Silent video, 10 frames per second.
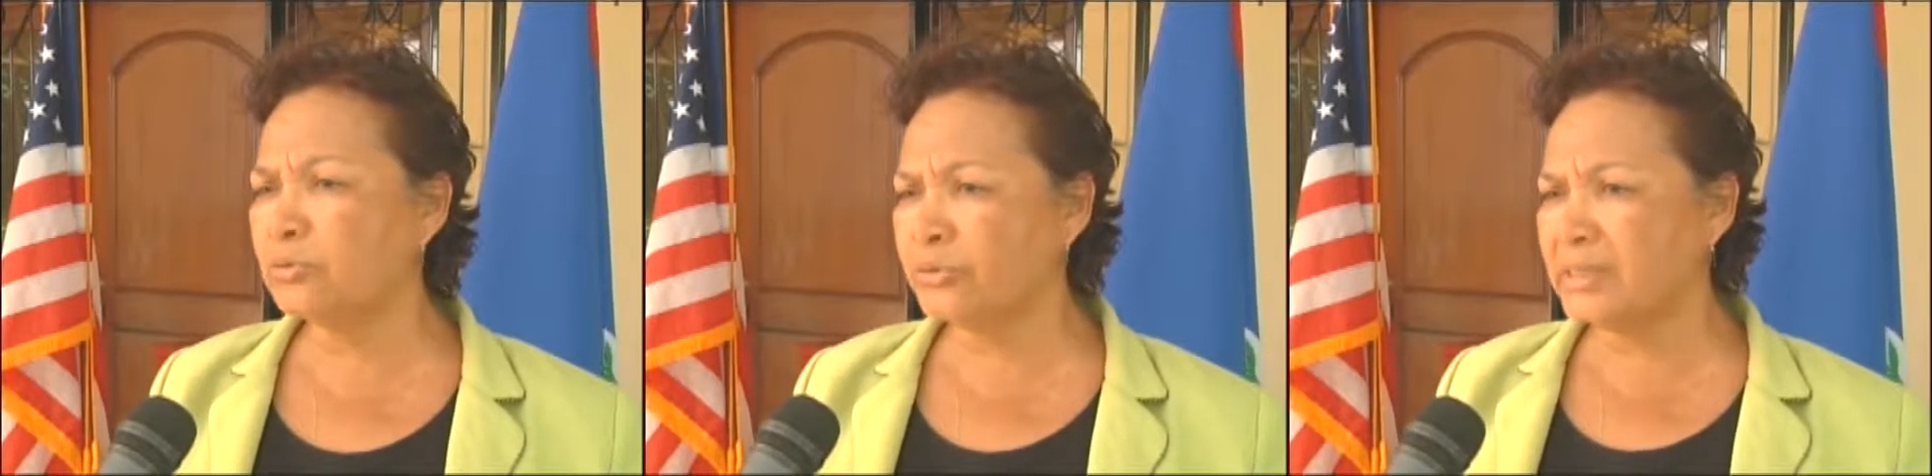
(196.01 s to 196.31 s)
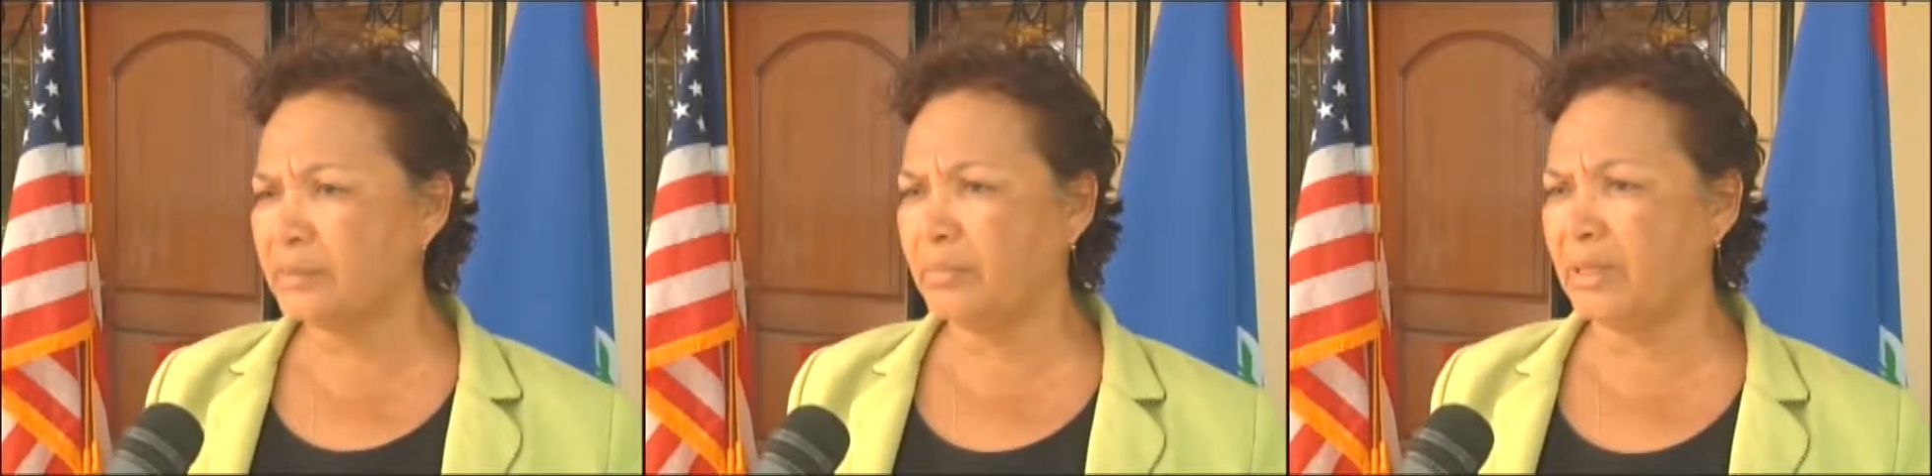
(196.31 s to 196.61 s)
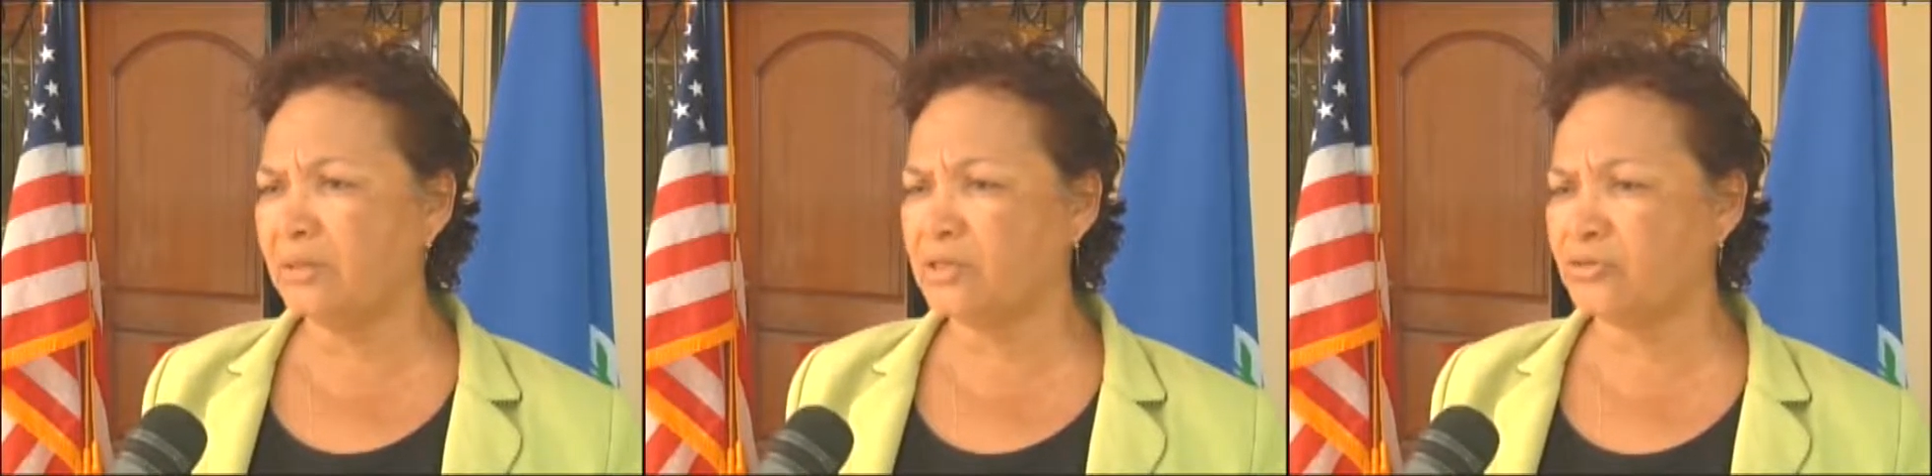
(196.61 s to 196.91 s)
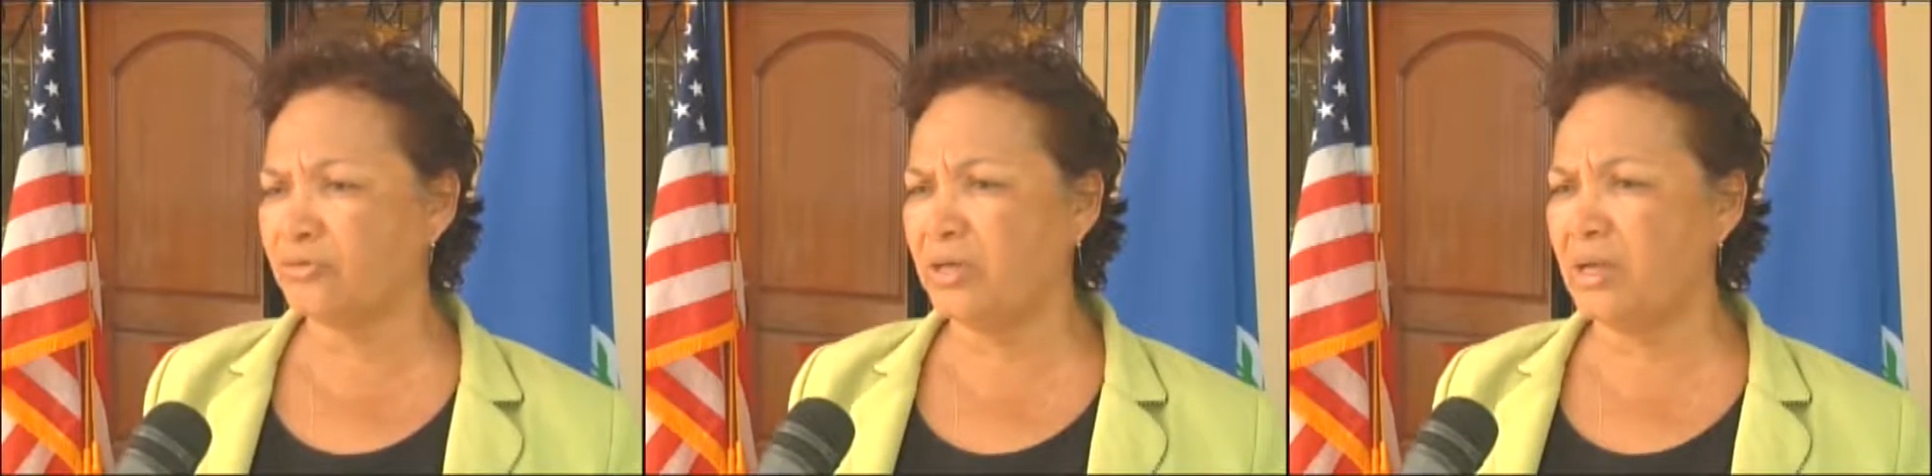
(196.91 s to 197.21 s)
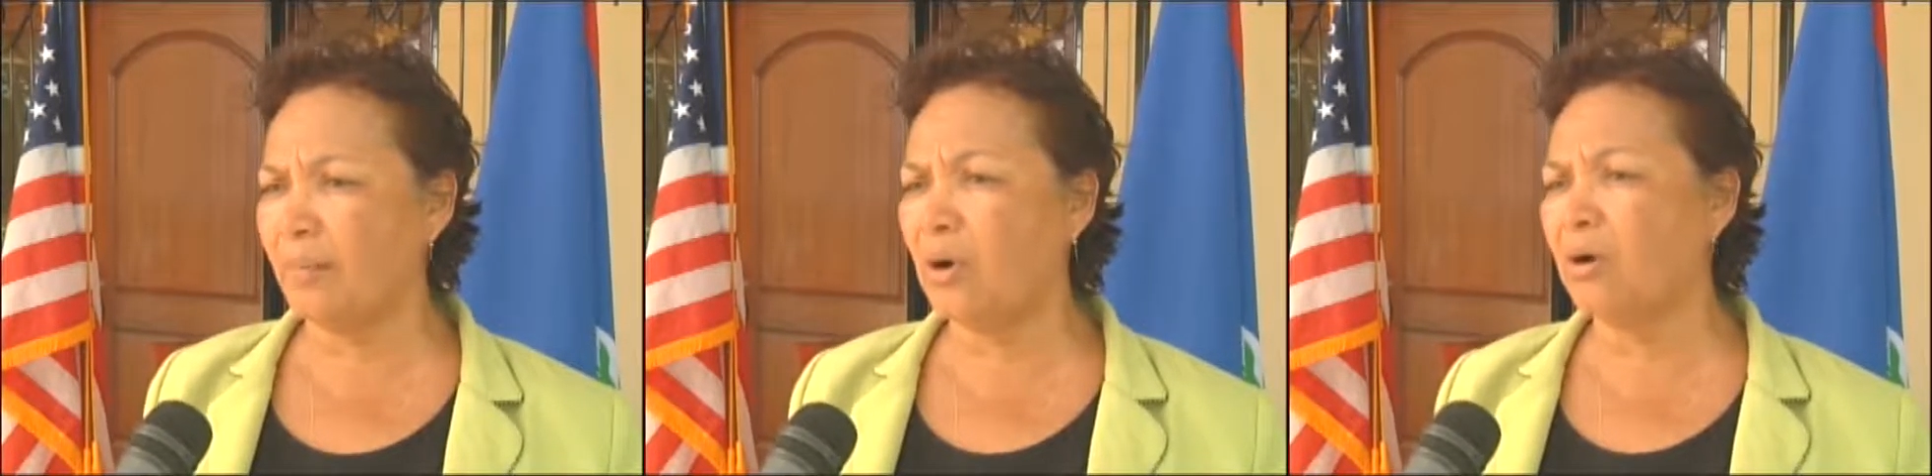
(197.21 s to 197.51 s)
tourism
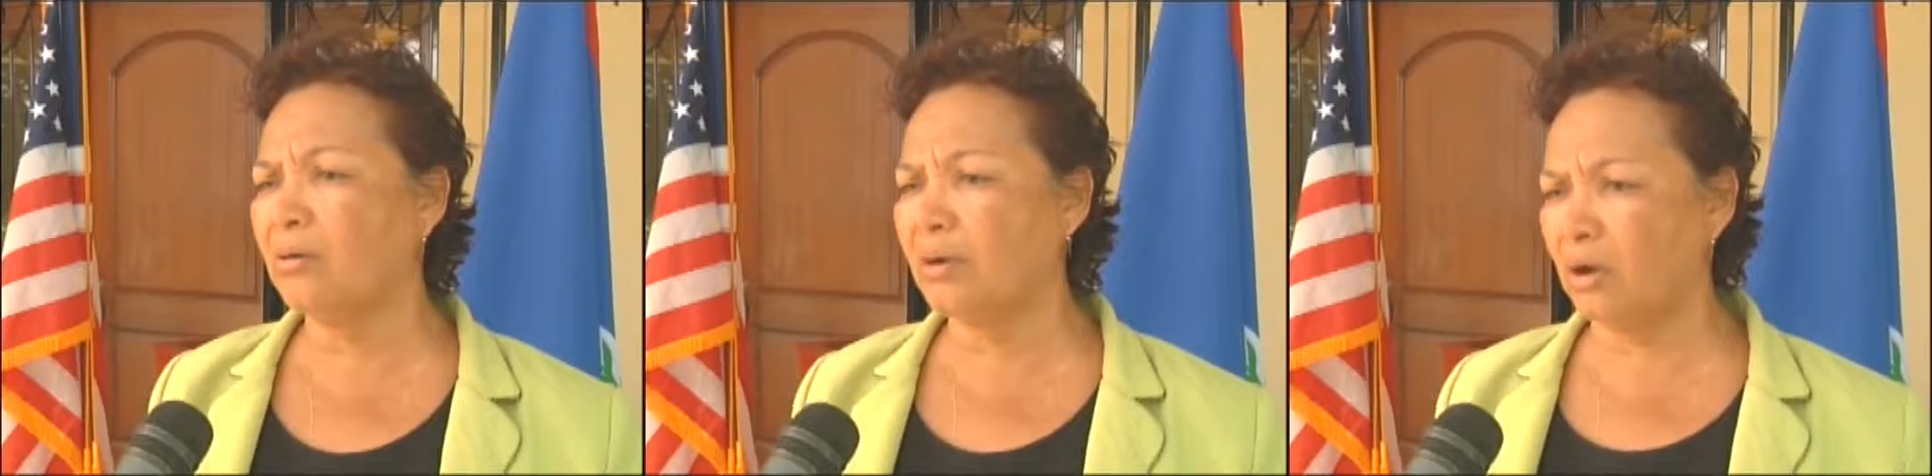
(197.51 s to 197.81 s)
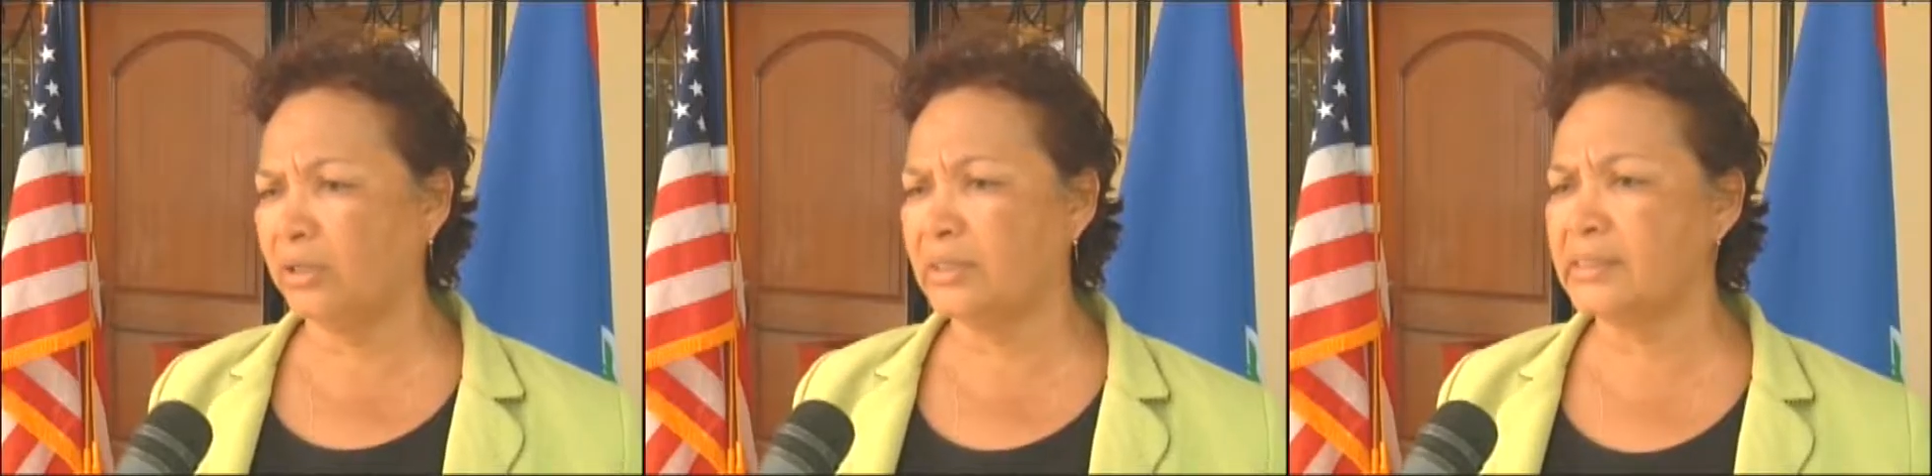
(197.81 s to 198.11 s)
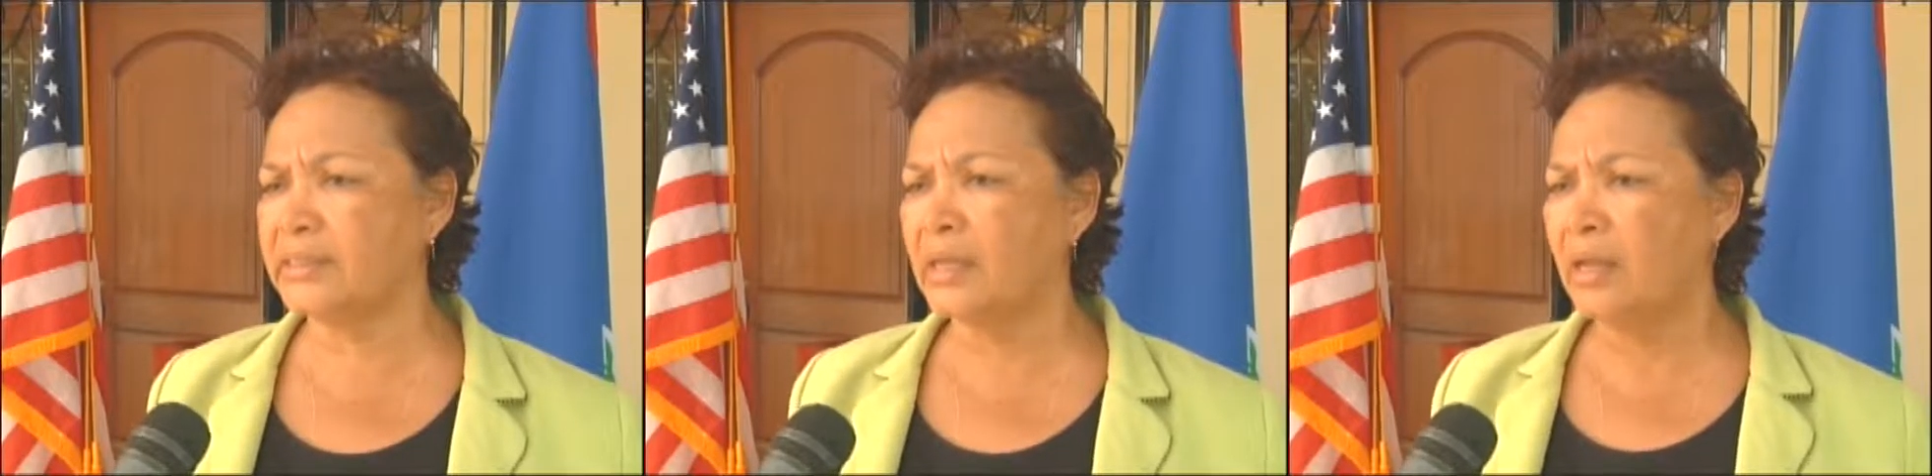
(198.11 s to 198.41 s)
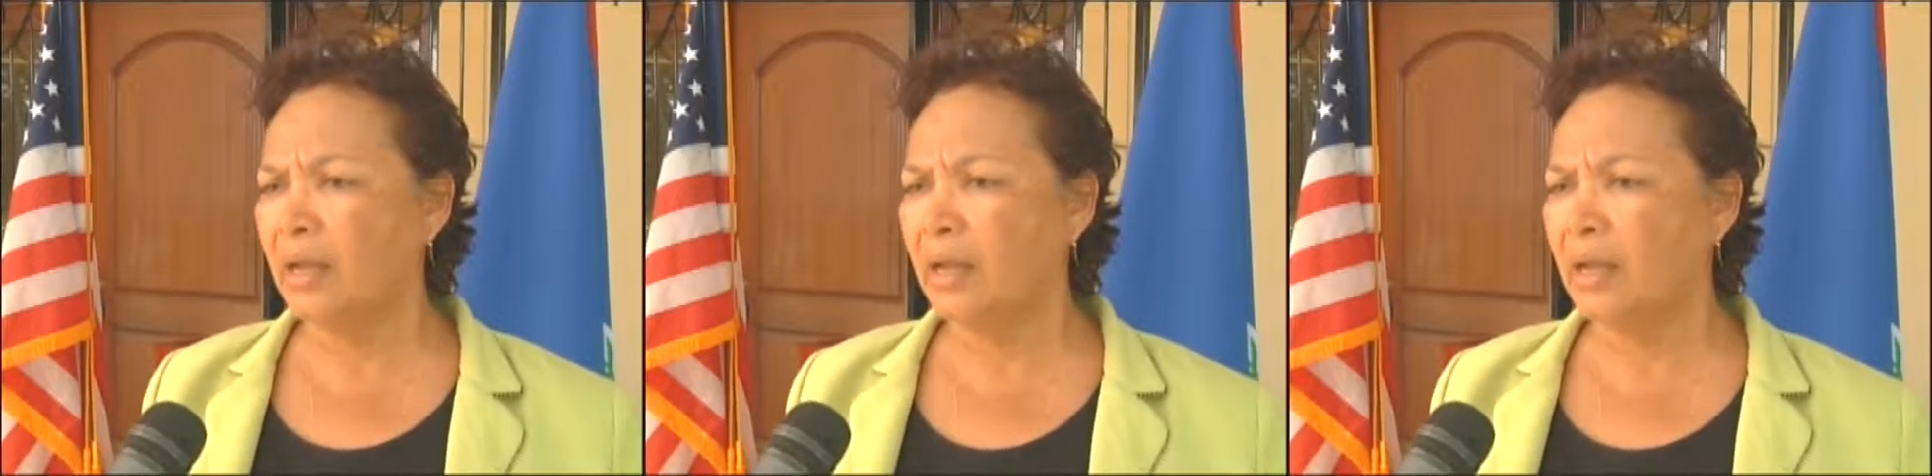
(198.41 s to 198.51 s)
industry, among others.